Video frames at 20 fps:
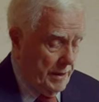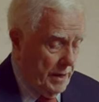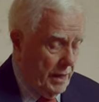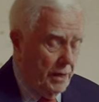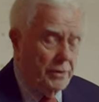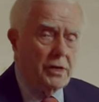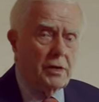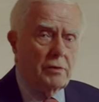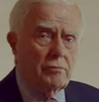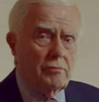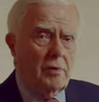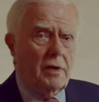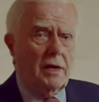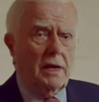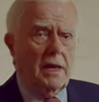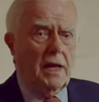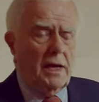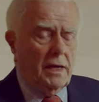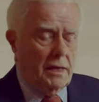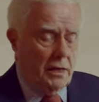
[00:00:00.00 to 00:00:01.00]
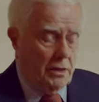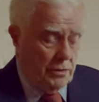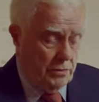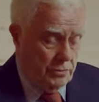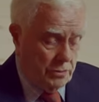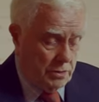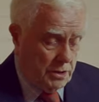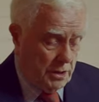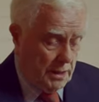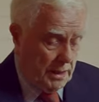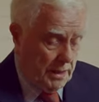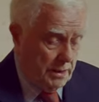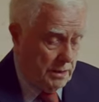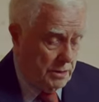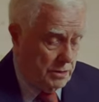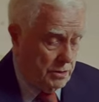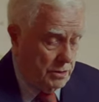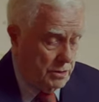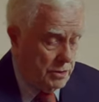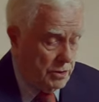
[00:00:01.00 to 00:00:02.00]
and he relied on
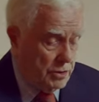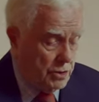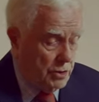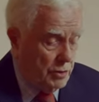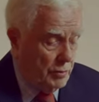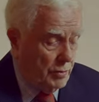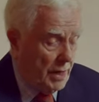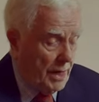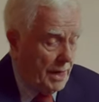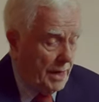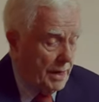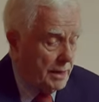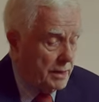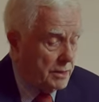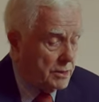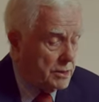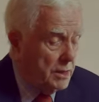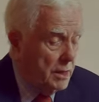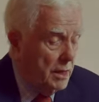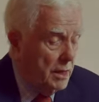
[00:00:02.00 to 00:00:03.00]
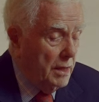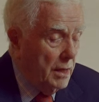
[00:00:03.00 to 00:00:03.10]
Titus to act